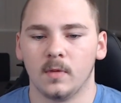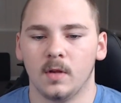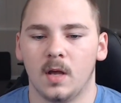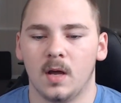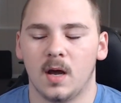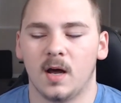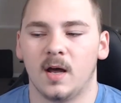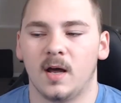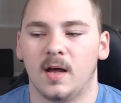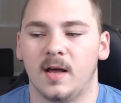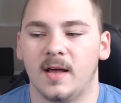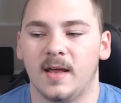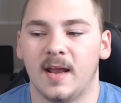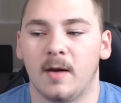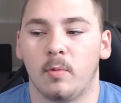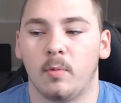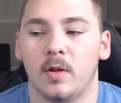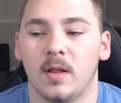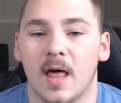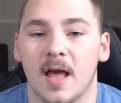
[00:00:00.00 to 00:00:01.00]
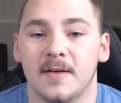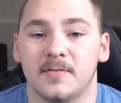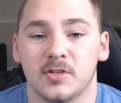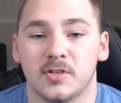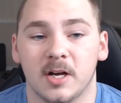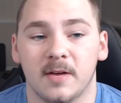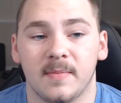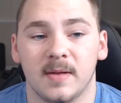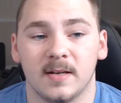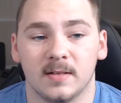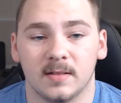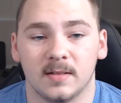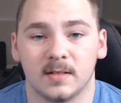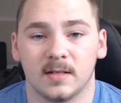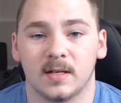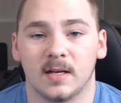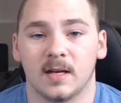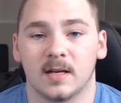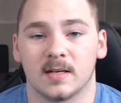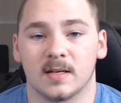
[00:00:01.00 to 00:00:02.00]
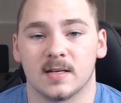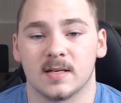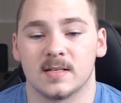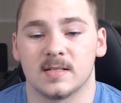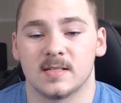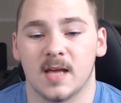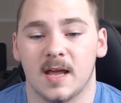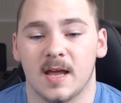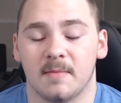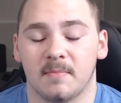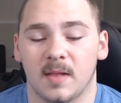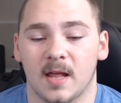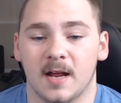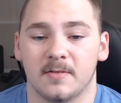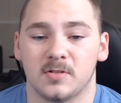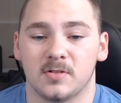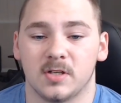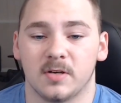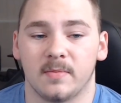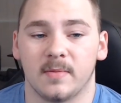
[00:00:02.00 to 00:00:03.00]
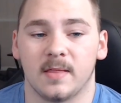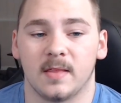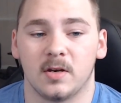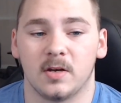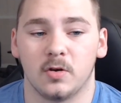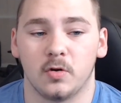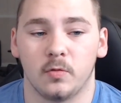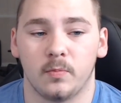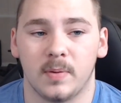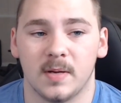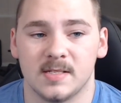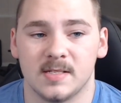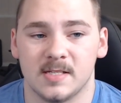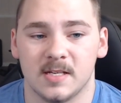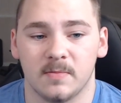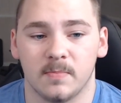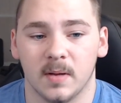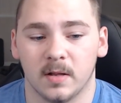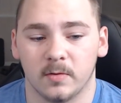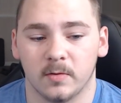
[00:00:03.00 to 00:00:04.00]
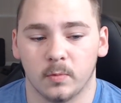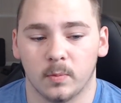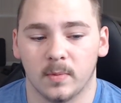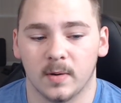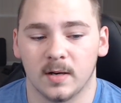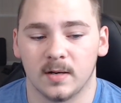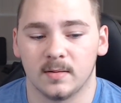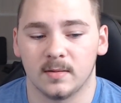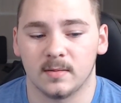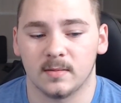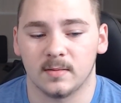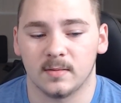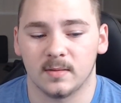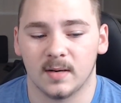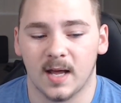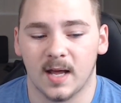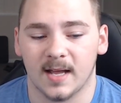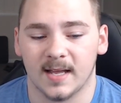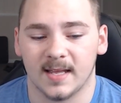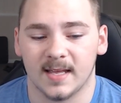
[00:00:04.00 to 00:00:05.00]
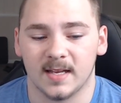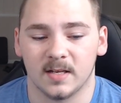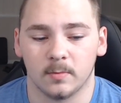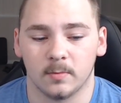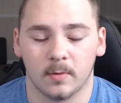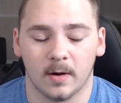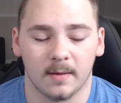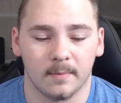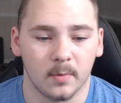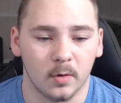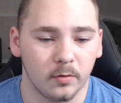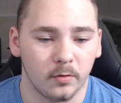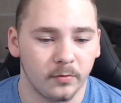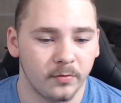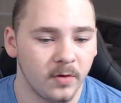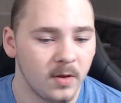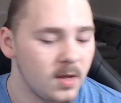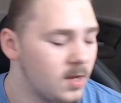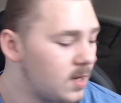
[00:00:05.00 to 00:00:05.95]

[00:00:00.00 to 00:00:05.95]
And I will live stream it because I am live streaming the new PC build when I get it when I move.